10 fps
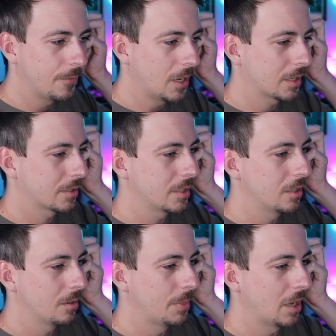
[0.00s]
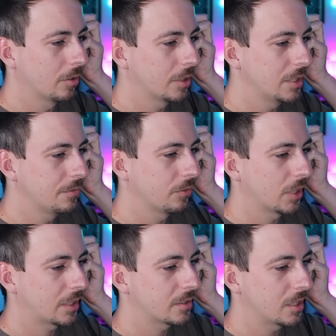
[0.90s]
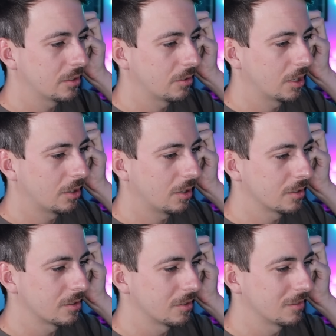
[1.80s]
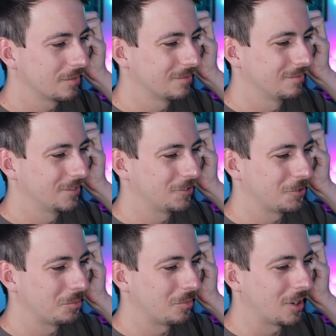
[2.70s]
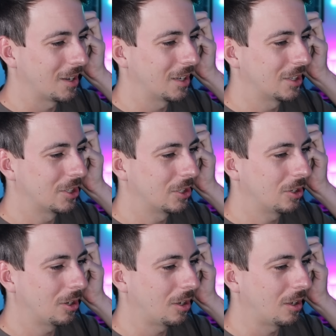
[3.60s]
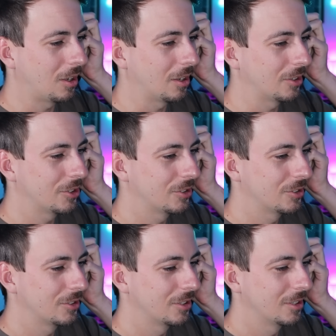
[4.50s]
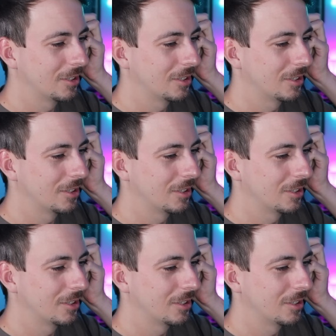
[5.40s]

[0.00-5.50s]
Fox Theater balcony flexing during concert. Oh my gosh.